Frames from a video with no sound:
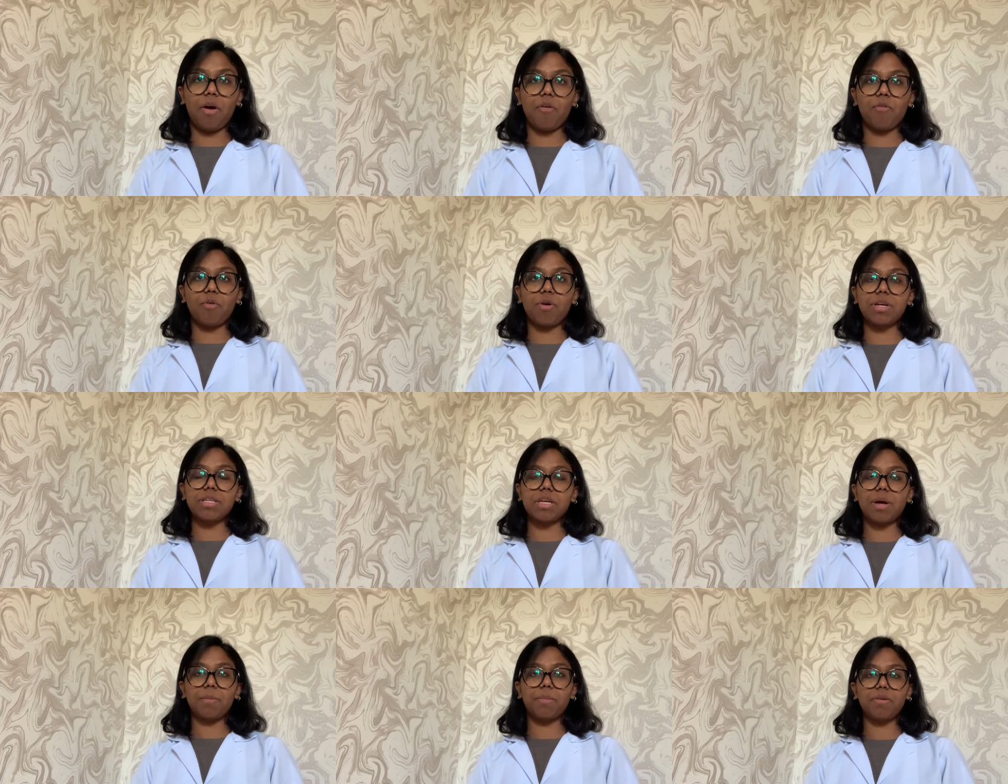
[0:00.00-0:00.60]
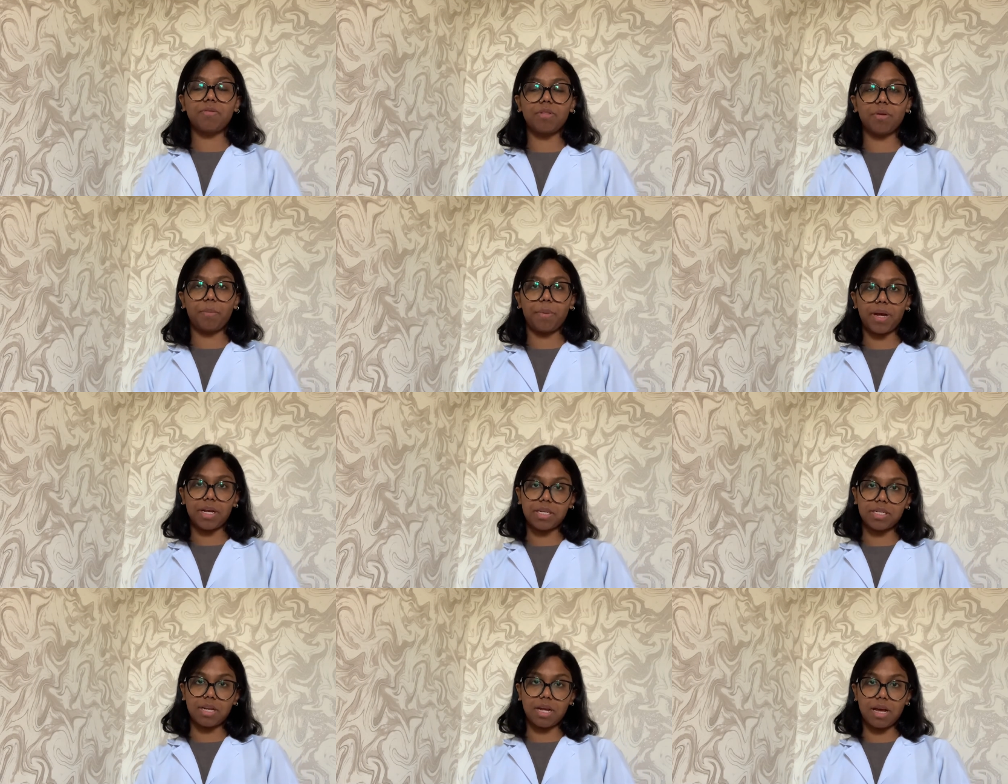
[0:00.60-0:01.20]
For example, if the
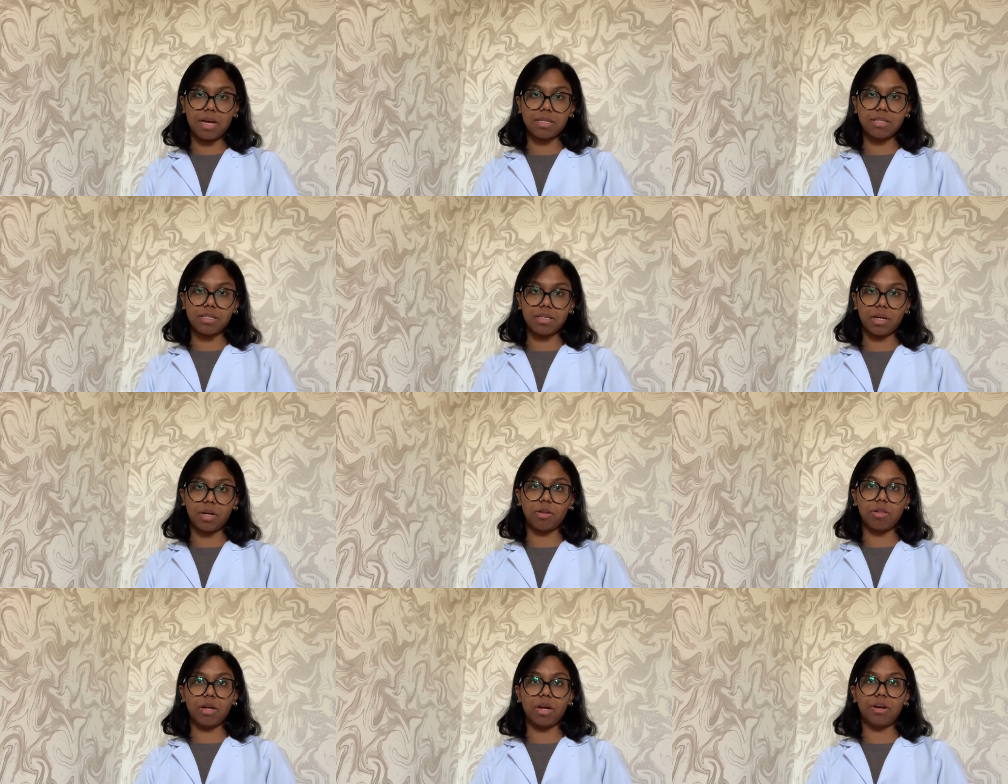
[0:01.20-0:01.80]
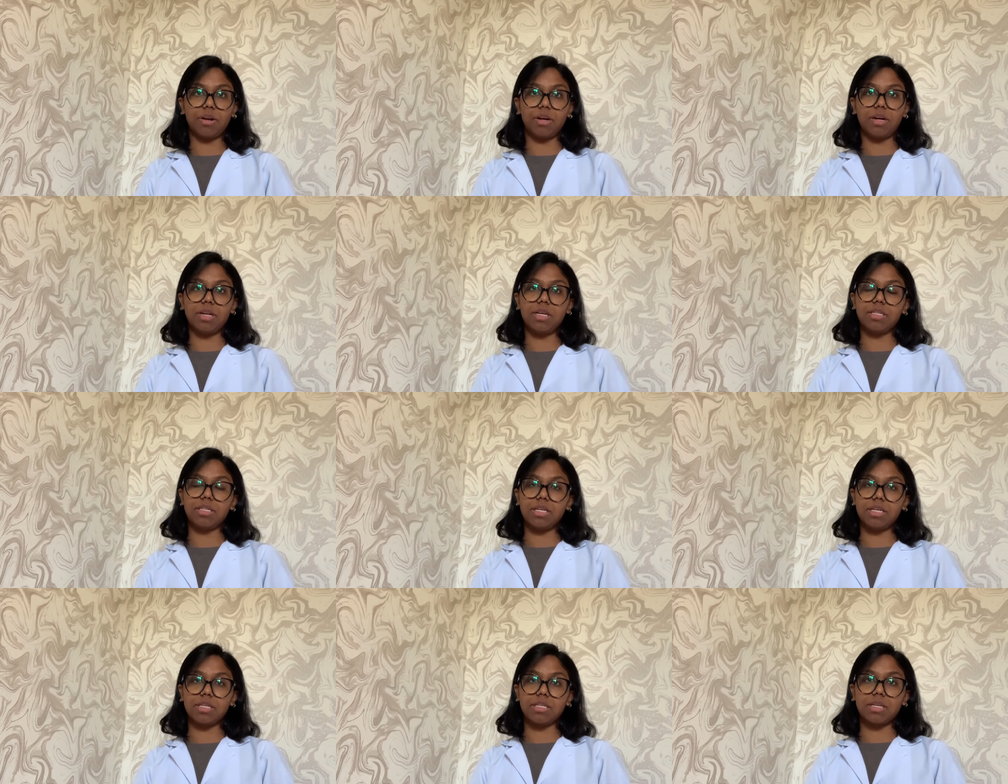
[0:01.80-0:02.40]
patient has circulatory
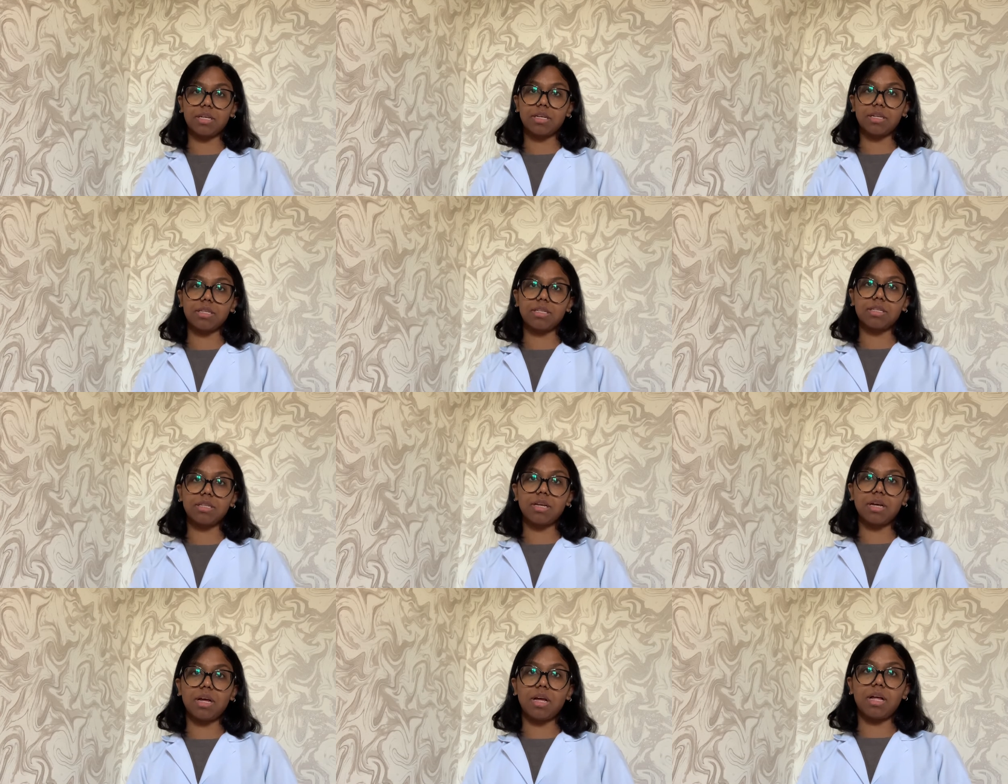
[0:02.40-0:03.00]
diseases